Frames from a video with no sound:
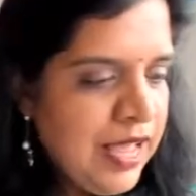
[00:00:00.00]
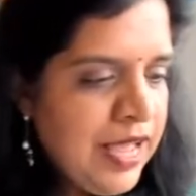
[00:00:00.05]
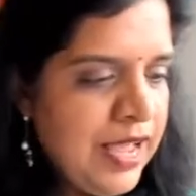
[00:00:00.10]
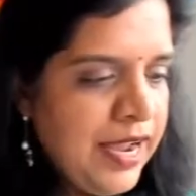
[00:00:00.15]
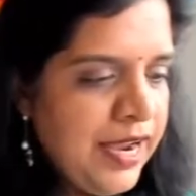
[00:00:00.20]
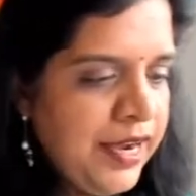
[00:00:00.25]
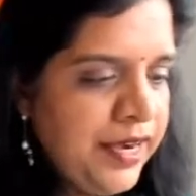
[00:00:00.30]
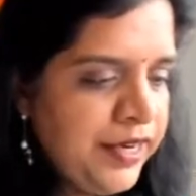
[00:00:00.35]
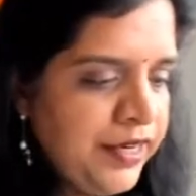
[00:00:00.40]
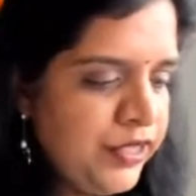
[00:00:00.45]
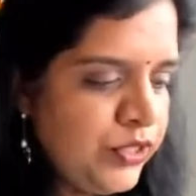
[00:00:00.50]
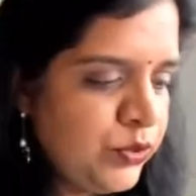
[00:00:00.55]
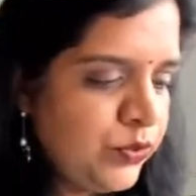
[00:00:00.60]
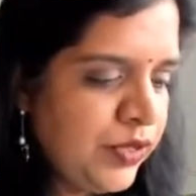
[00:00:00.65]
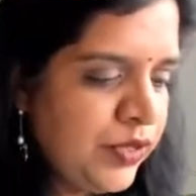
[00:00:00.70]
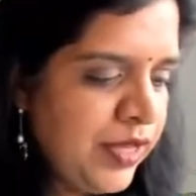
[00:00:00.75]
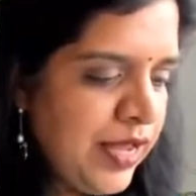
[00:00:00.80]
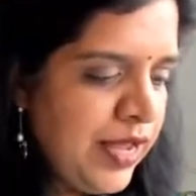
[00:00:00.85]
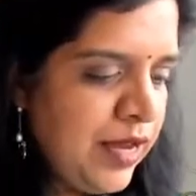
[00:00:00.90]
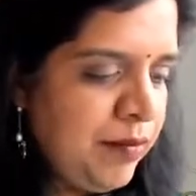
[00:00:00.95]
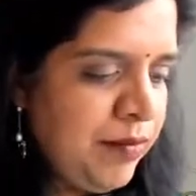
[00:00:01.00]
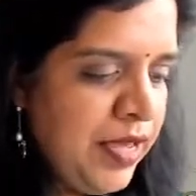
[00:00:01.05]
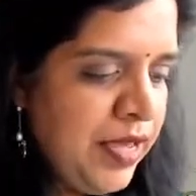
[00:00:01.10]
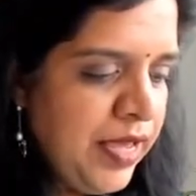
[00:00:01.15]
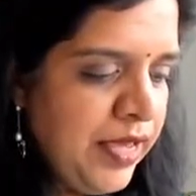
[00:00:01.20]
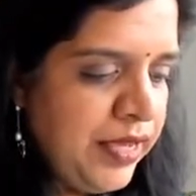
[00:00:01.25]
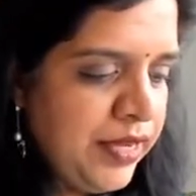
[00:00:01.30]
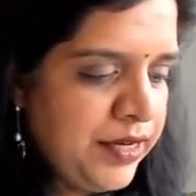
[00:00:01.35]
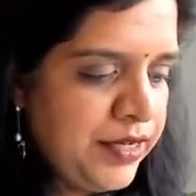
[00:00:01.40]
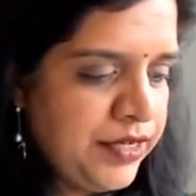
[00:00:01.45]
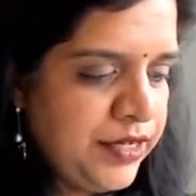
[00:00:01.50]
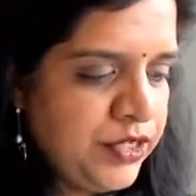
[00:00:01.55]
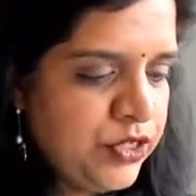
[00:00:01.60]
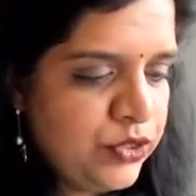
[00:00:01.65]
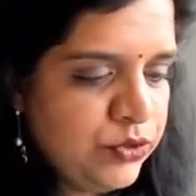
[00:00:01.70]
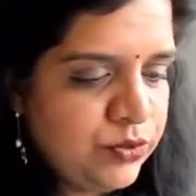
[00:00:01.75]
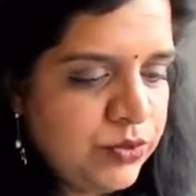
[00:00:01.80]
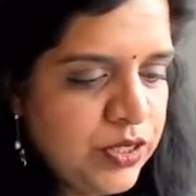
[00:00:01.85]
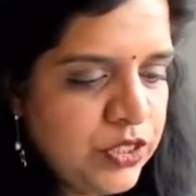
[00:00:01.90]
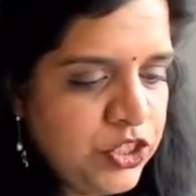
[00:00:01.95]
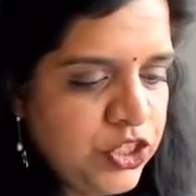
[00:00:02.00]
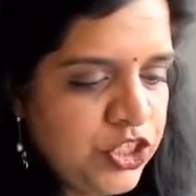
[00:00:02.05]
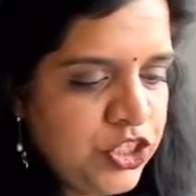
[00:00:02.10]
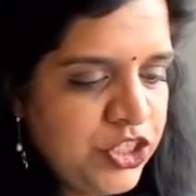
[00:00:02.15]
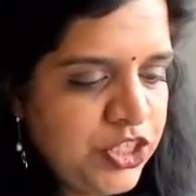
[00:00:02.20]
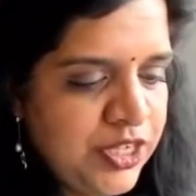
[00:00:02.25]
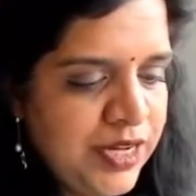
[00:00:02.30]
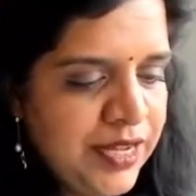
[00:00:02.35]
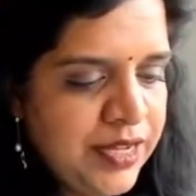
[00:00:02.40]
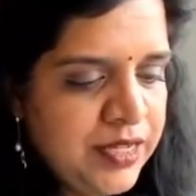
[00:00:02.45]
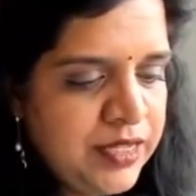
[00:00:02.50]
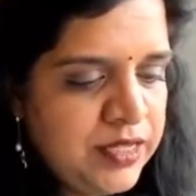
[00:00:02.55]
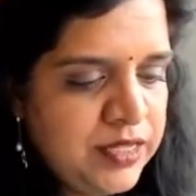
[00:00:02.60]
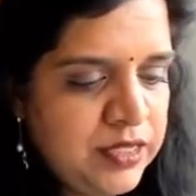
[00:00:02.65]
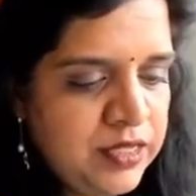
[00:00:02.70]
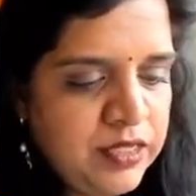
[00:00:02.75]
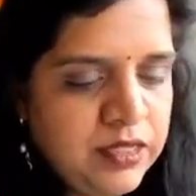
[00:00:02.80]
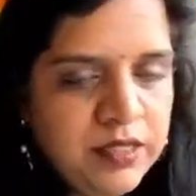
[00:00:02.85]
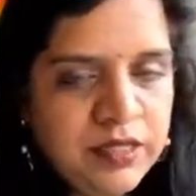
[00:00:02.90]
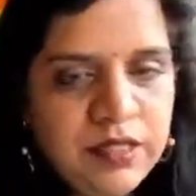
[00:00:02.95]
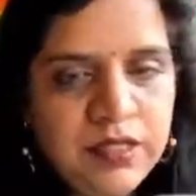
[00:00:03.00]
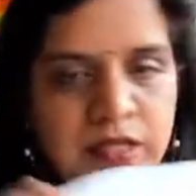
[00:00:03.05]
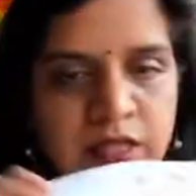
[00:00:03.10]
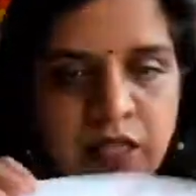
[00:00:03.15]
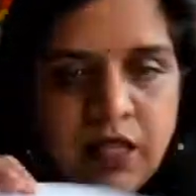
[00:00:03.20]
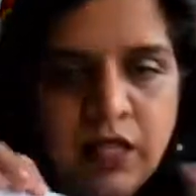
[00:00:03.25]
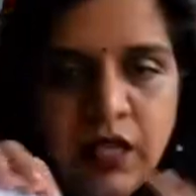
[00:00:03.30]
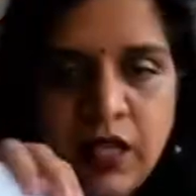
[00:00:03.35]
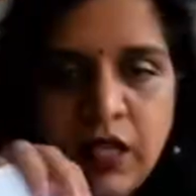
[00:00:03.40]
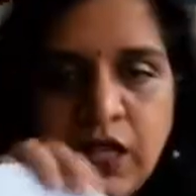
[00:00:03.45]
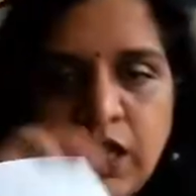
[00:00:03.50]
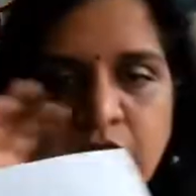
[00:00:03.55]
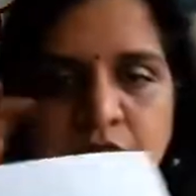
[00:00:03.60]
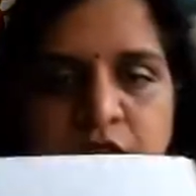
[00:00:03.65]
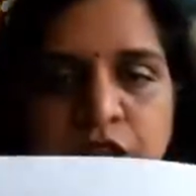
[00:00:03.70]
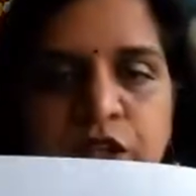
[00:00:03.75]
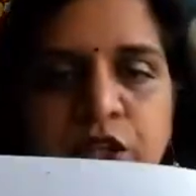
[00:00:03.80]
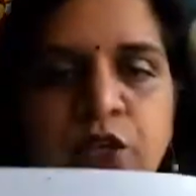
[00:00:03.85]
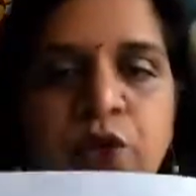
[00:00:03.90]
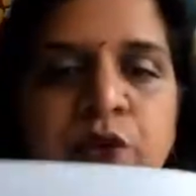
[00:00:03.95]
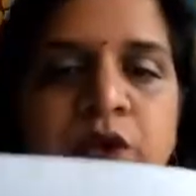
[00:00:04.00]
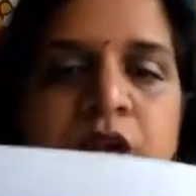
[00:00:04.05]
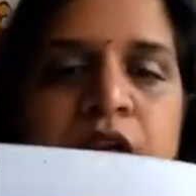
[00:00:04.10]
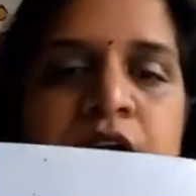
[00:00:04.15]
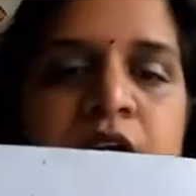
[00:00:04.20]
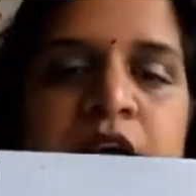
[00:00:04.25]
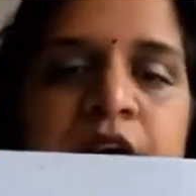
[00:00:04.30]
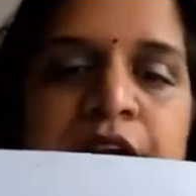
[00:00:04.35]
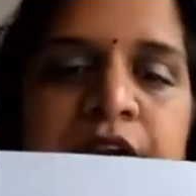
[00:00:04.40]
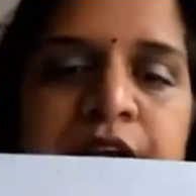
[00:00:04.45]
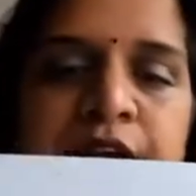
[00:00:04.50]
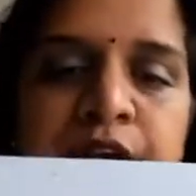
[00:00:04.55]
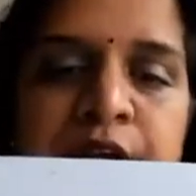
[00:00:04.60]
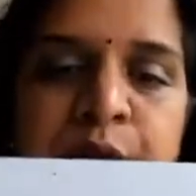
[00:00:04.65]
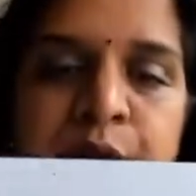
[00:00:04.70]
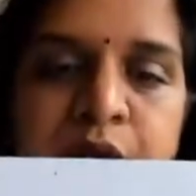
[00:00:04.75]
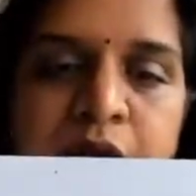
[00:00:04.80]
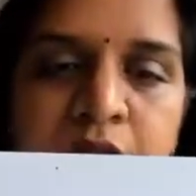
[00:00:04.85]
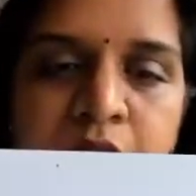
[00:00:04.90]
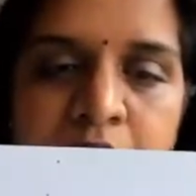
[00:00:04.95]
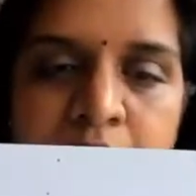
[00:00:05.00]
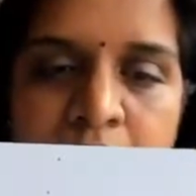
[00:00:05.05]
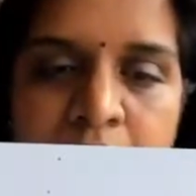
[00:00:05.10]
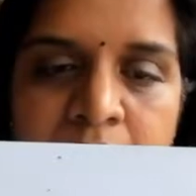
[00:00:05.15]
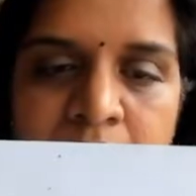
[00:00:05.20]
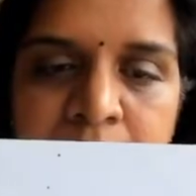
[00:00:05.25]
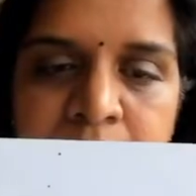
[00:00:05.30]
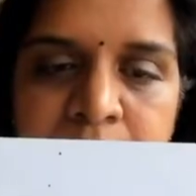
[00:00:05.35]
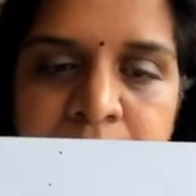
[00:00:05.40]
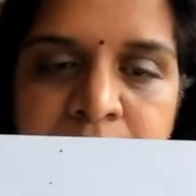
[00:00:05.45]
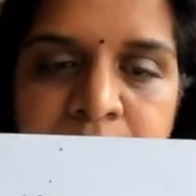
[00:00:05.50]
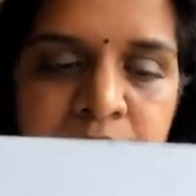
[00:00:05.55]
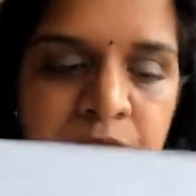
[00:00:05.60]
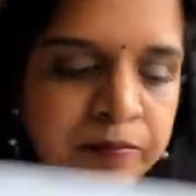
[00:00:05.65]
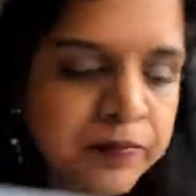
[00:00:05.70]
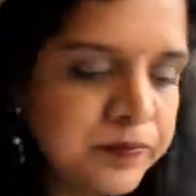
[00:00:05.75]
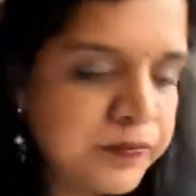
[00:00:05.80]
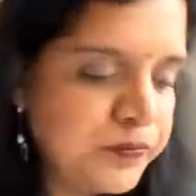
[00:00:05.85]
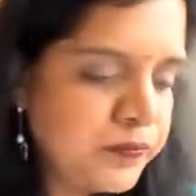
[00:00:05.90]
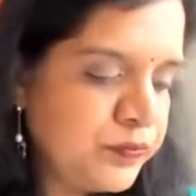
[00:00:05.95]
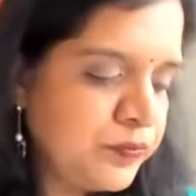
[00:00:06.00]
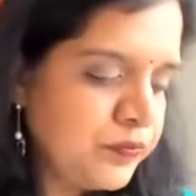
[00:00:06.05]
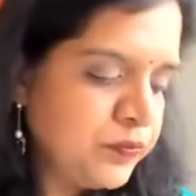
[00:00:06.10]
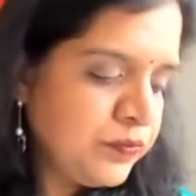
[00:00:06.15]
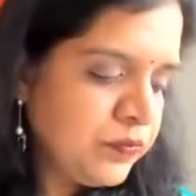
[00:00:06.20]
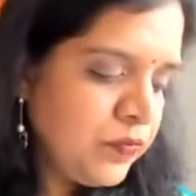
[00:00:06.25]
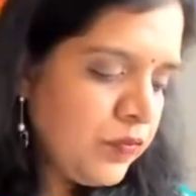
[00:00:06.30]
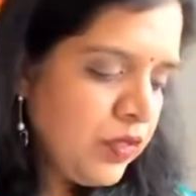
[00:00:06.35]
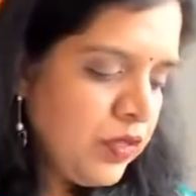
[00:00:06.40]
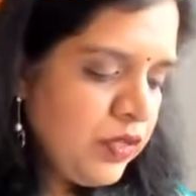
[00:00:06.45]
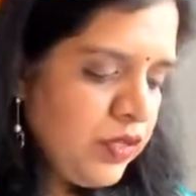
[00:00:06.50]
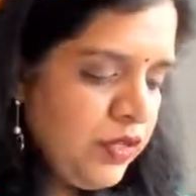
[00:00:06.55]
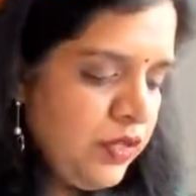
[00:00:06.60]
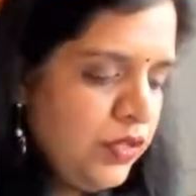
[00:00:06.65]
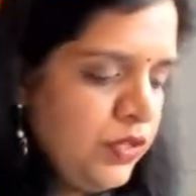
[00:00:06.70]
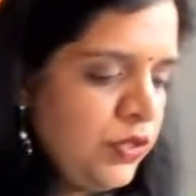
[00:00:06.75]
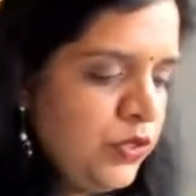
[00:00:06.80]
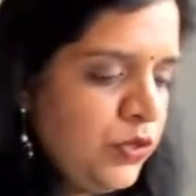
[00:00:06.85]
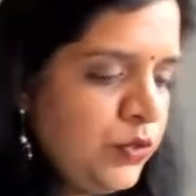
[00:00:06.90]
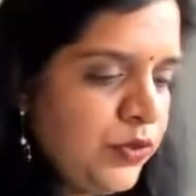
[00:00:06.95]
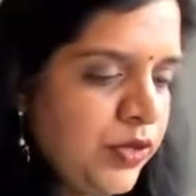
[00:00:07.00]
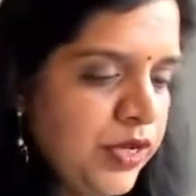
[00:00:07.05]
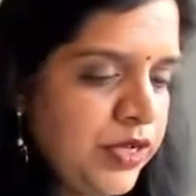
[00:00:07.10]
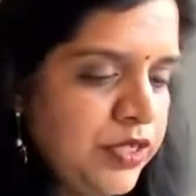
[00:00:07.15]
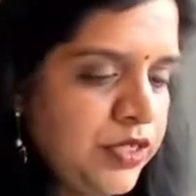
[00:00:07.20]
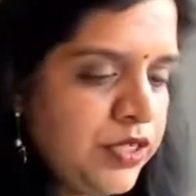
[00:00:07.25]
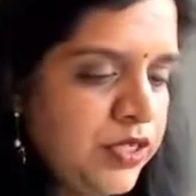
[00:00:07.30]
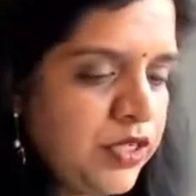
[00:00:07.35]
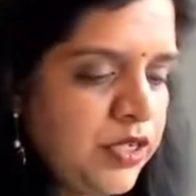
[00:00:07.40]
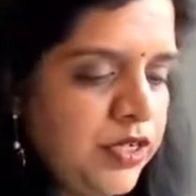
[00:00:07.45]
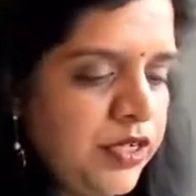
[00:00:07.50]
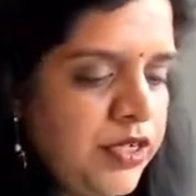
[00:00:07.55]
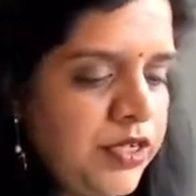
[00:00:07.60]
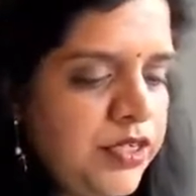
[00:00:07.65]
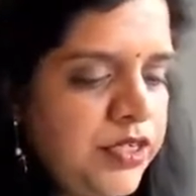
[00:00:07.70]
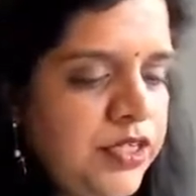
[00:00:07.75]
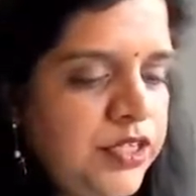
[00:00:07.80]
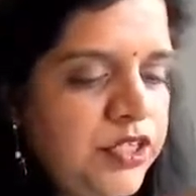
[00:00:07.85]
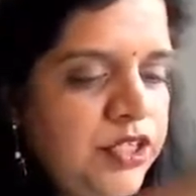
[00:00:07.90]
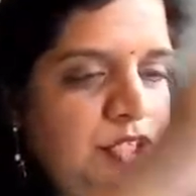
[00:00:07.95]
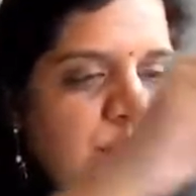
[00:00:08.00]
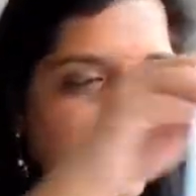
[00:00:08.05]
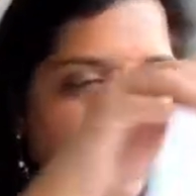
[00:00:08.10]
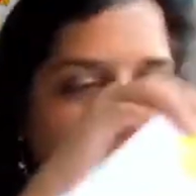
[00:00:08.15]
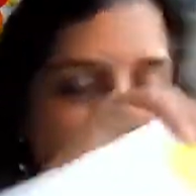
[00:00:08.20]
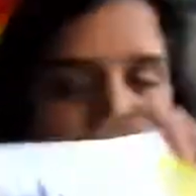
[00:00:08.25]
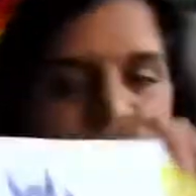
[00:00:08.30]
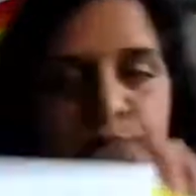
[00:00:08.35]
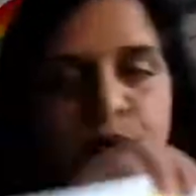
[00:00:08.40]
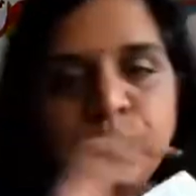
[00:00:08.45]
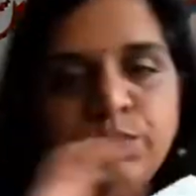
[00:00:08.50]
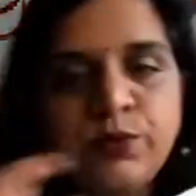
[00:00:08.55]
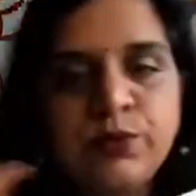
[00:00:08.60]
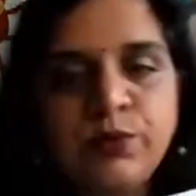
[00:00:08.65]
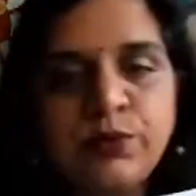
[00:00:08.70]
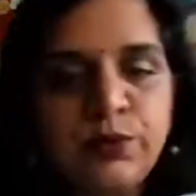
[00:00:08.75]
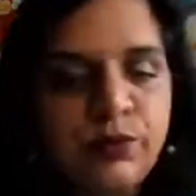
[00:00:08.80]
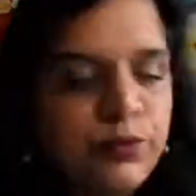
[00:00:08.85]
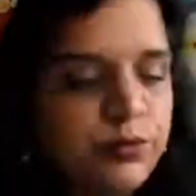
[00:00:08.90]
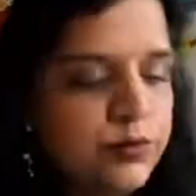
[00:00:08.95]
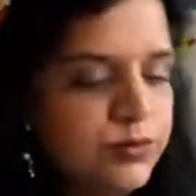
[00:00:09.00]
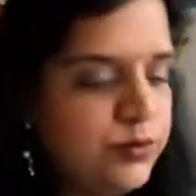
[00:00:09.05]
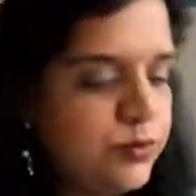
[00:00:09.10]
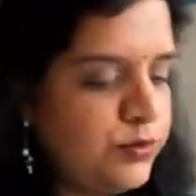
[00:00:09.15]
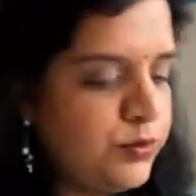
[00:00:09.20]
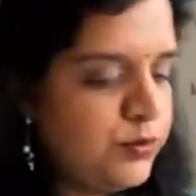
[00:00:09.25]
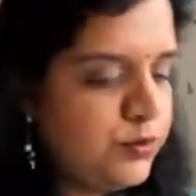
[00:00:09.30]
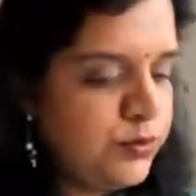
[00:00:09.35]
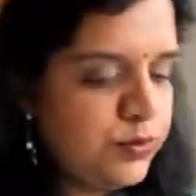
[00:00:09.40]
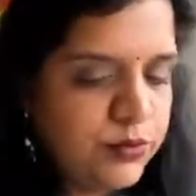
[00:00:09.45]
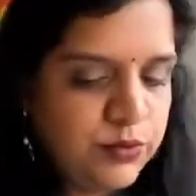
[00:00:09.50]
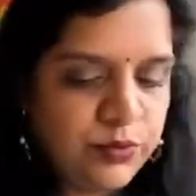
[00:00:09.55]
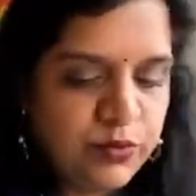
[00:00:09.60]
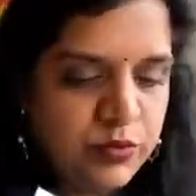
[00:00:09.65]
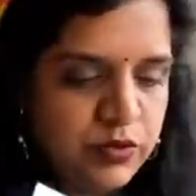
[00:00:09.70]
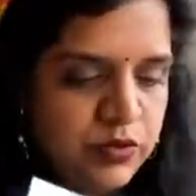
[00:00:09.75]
And you can make it into a chick. You can turn it into a garden. You can turn it into